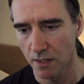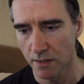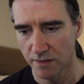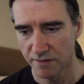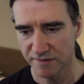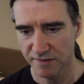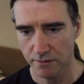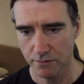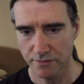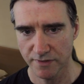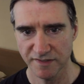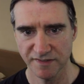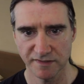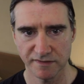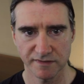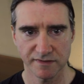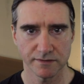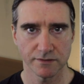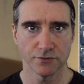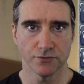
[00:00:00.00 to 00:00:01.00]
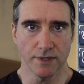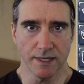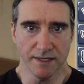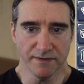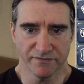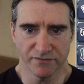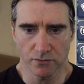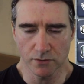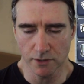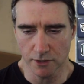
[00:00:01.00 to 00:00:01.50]
So this is
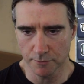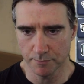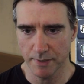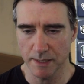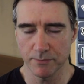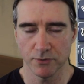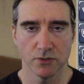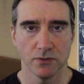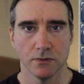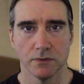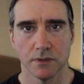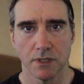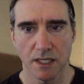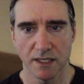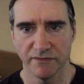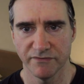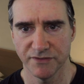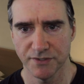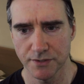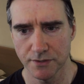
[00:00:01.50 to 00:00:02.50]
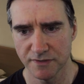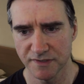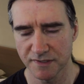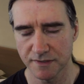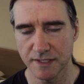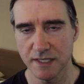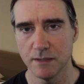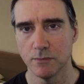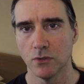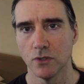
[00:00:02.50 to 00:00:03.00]
great for people who love to use the
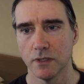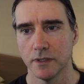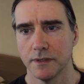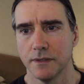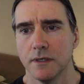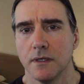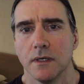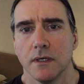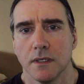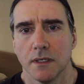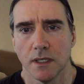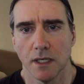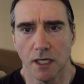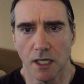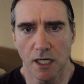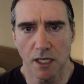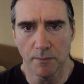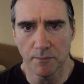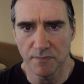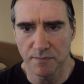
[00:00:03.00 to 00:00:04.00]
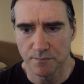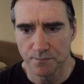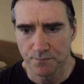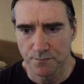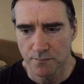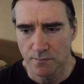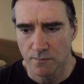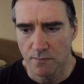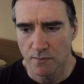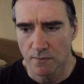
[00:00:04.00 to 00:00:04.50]
keyboard.
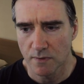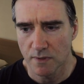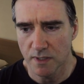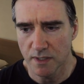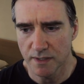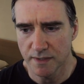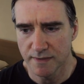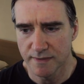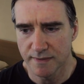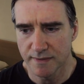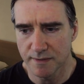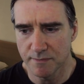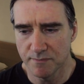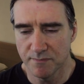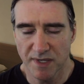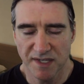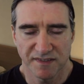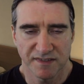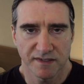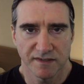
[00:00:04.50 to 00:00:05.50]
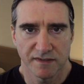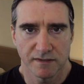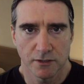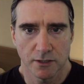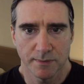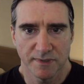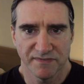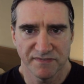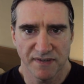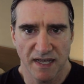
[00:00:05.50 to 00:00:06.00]
It makes things a
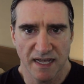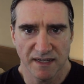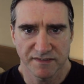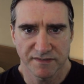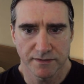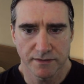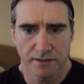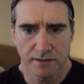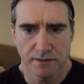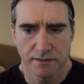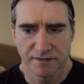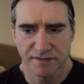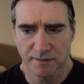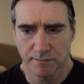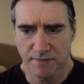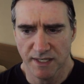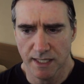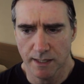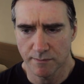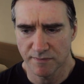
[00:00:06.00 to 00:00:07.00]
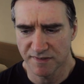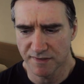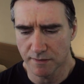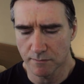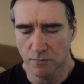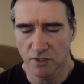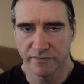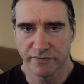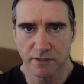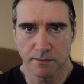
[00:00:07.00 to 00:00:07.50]
little bit faster sometimes than
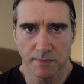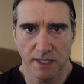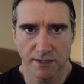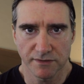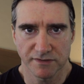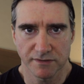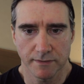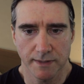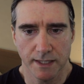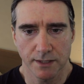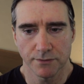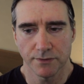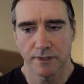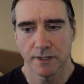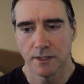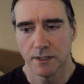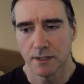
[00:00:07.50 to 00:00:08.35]
moving the mouse around,